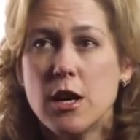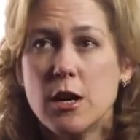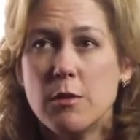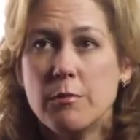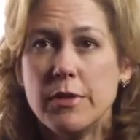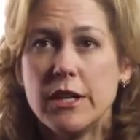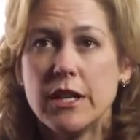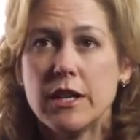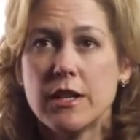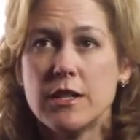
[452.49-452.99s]

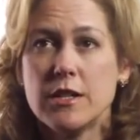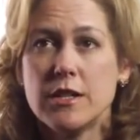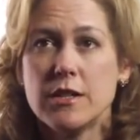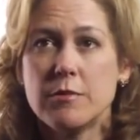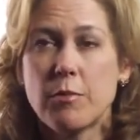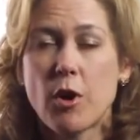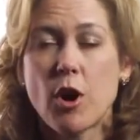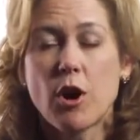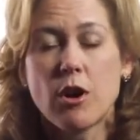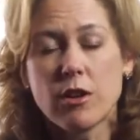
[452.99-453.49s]
Because
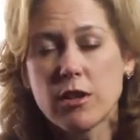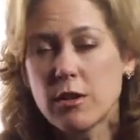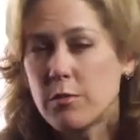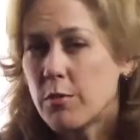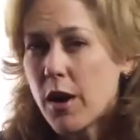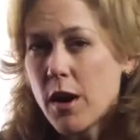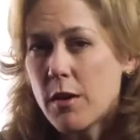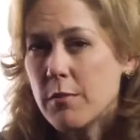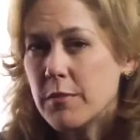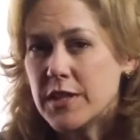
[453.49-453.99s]
part of the
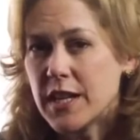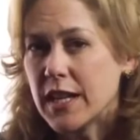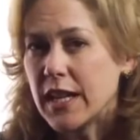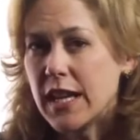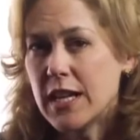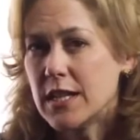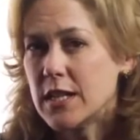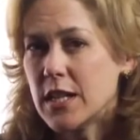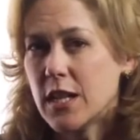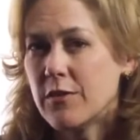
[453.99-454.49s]
problem is I
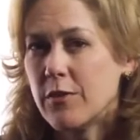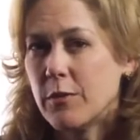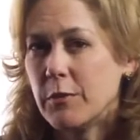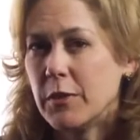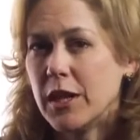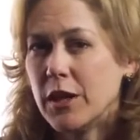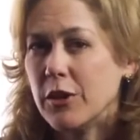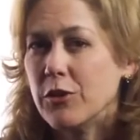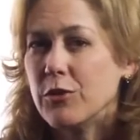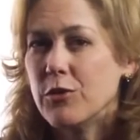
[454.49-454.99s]
can't tell if I'm
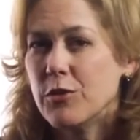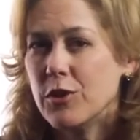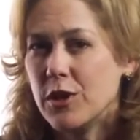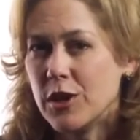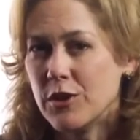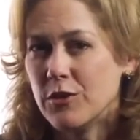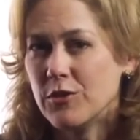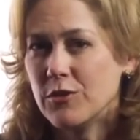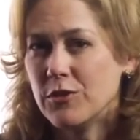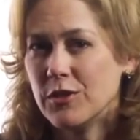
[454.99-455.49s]
getting through to
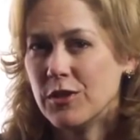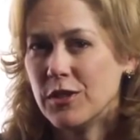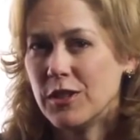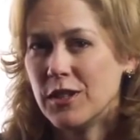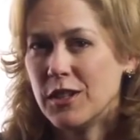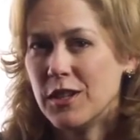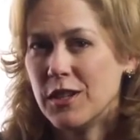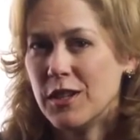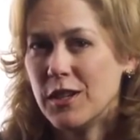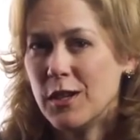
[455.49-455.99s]
you.
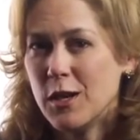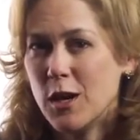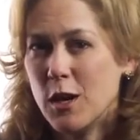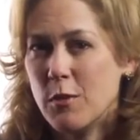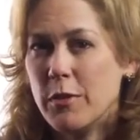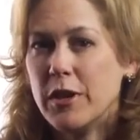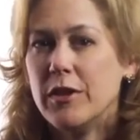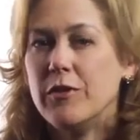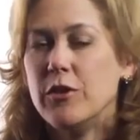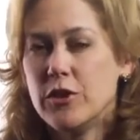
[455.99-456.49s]

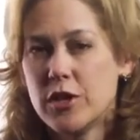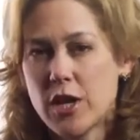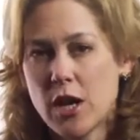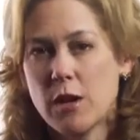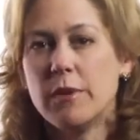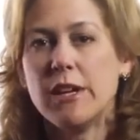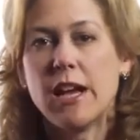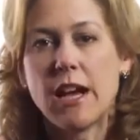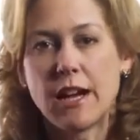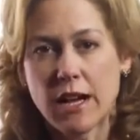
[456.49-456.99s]
But if you tell
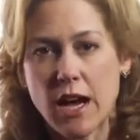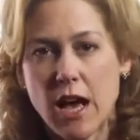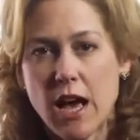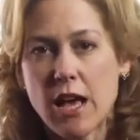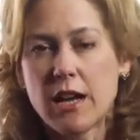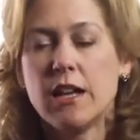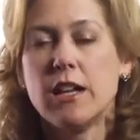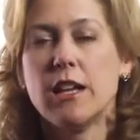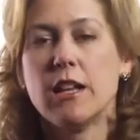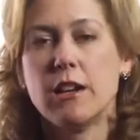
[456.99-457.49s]
me I
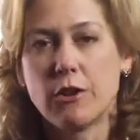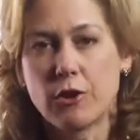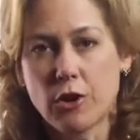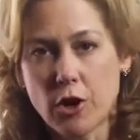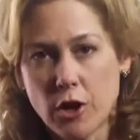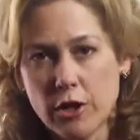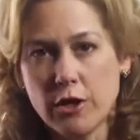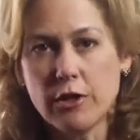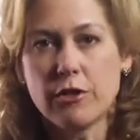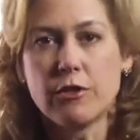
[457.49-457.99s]
got it and I'll
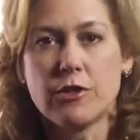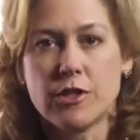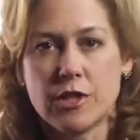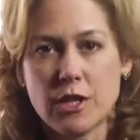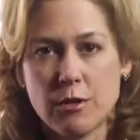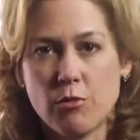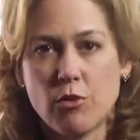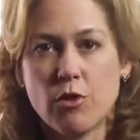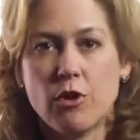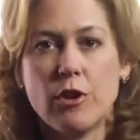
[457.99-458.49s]
call you Thursday
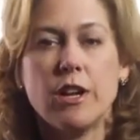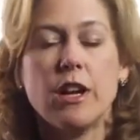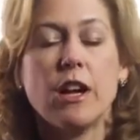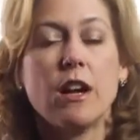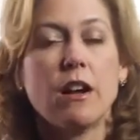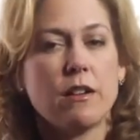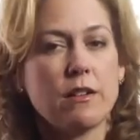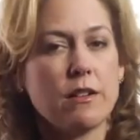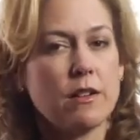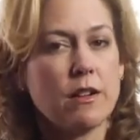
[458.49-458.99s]
morning,
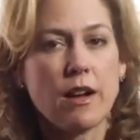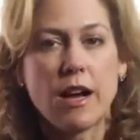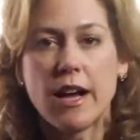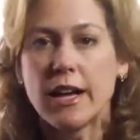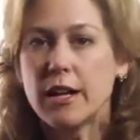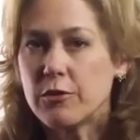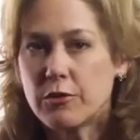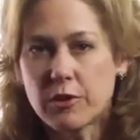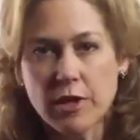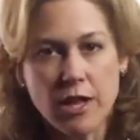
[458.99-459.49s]
I
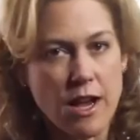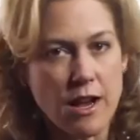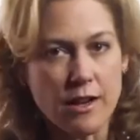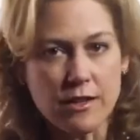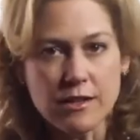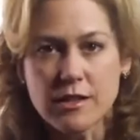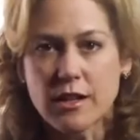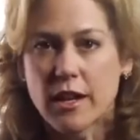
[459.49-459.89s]
can relax.